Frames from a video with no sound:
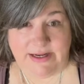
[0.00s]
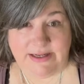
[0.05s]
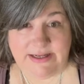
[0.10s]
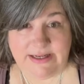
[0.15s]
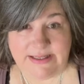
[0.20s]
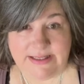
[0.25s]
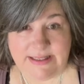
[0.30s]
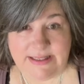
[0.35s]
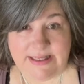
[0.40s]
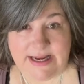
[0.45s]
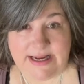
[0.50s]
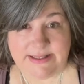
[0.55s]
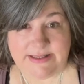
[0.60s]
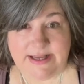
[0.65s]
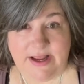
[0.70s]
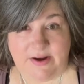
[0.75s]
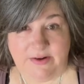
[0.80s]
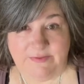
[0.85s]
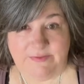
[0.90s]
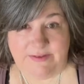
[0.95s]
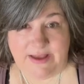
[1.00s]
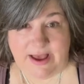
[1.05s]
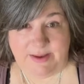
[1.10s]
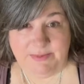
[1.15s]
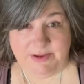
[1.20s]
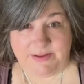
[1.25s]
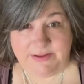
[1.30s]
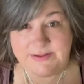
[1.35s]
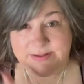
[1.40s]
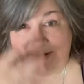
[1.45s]
Doesn't that sound
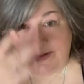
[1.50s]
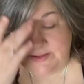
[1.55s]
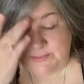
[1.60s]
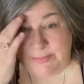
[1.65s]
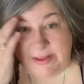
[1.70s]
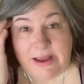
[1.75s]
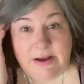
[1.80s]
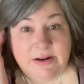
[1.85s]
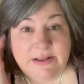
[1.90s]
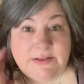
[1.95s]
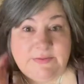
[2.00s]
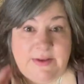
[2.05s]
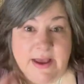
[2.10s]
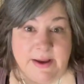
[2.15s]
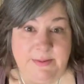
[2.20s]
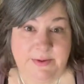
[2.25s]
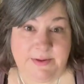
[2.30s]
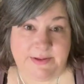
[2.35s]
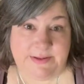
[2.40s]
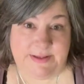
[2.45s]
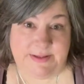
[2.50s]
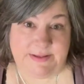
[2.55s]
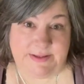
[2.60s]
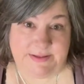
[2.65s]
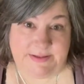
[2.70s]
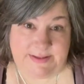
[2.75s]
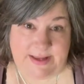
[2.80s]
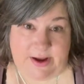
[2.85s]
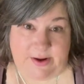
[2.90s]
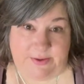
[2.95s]
fabulous? It's about as fabulous as it
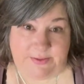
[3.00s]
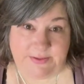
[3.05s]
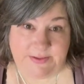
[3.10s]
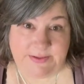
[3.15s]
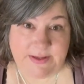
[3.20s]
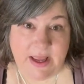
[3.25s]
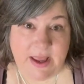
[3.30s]
sounds.